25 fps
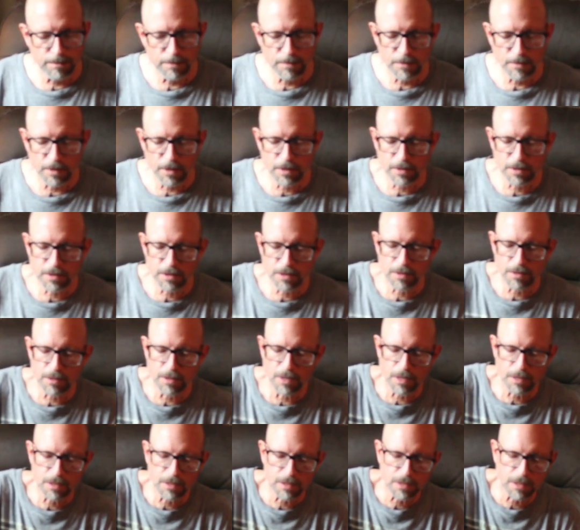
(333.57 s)
Let's
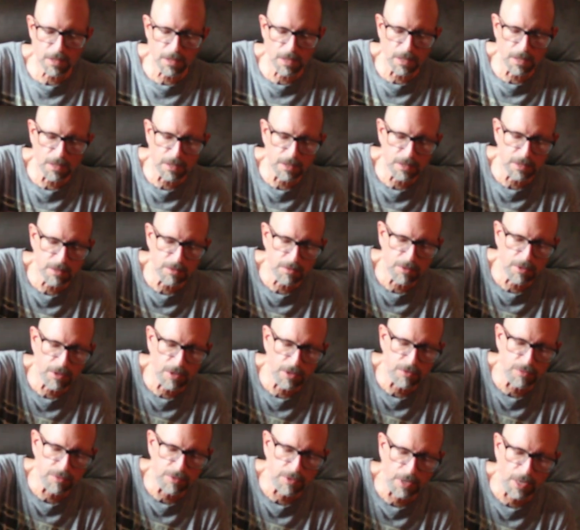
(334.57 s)
see what
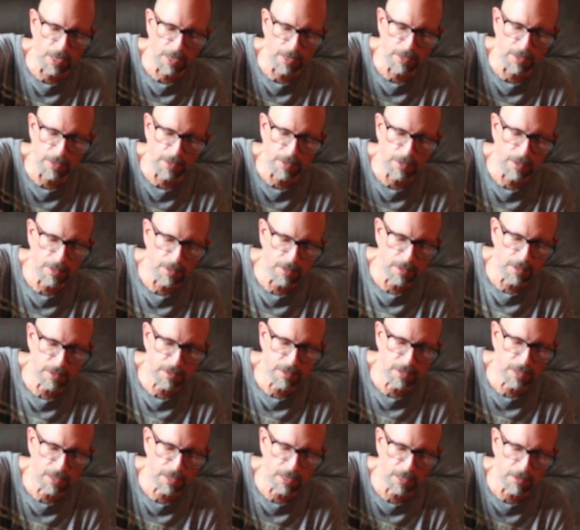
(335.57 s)
else we got here. Let's
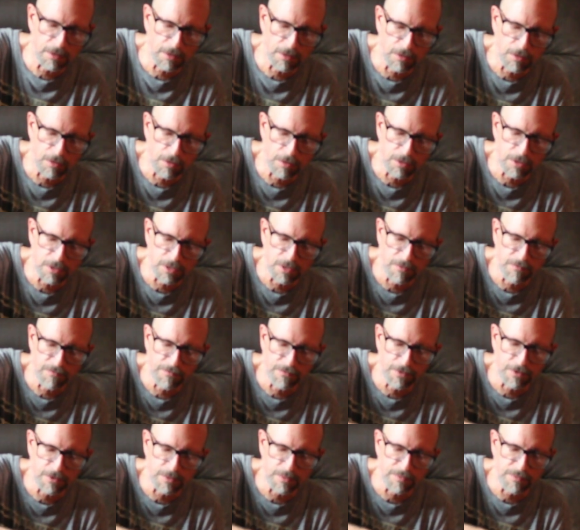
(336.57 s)
take out the little stuff
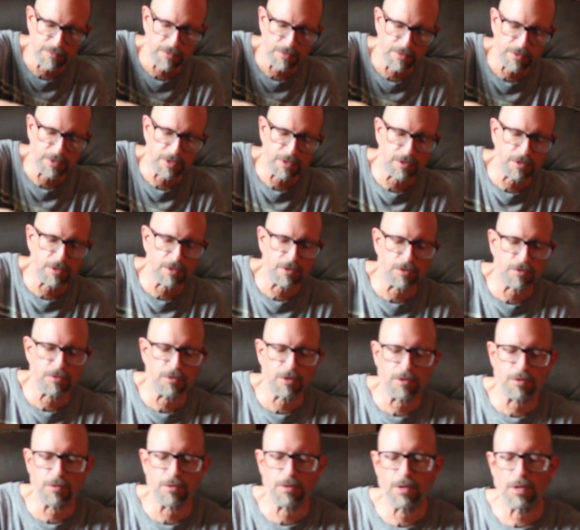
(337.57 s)
first before we get to the
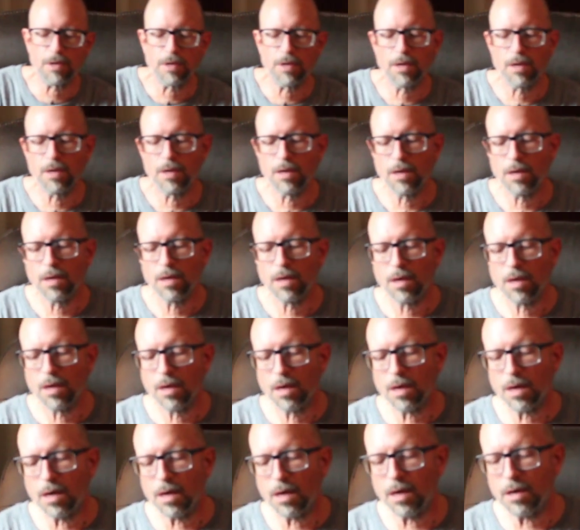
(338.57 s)
drone.
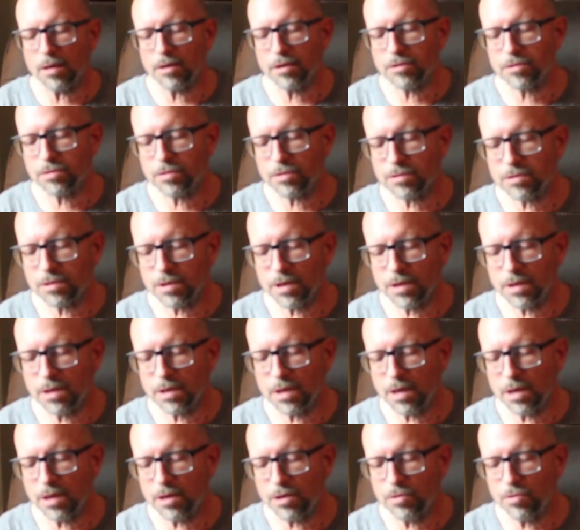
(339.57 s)
This looks like
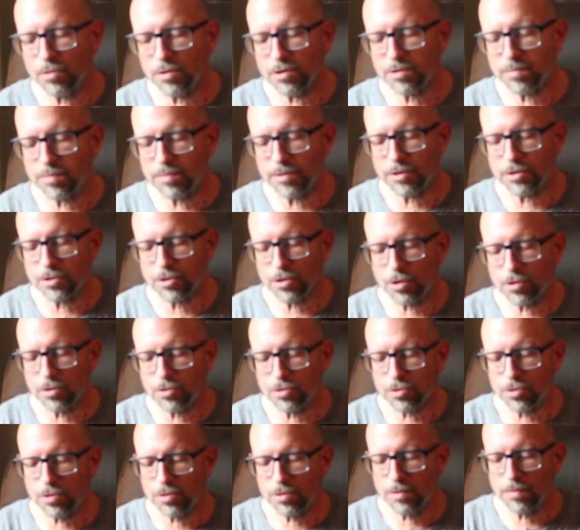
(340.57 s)
a USB
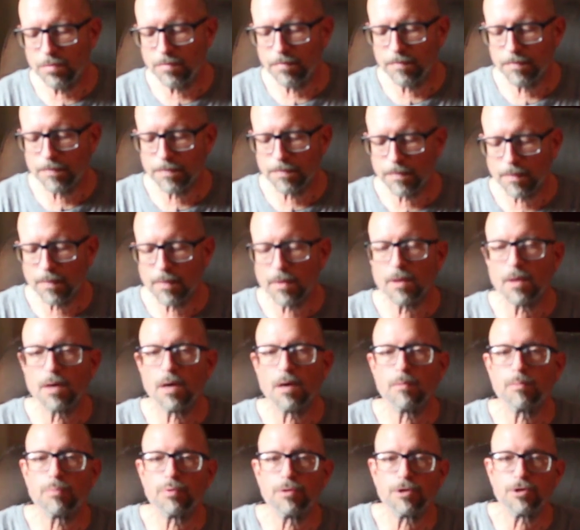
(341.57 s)
charger.
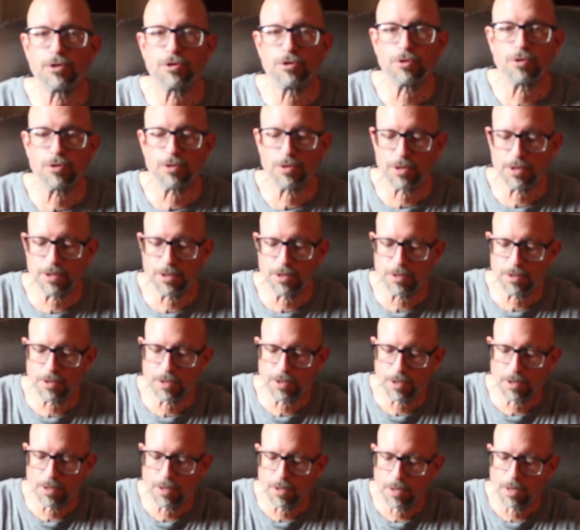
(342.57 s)
I'm pretty sure it
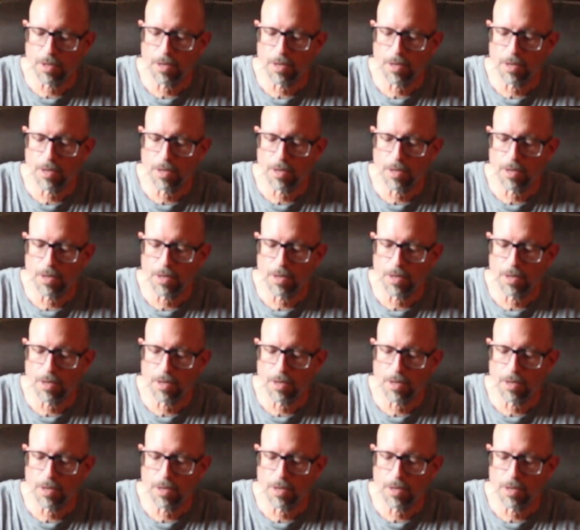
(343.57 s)
is.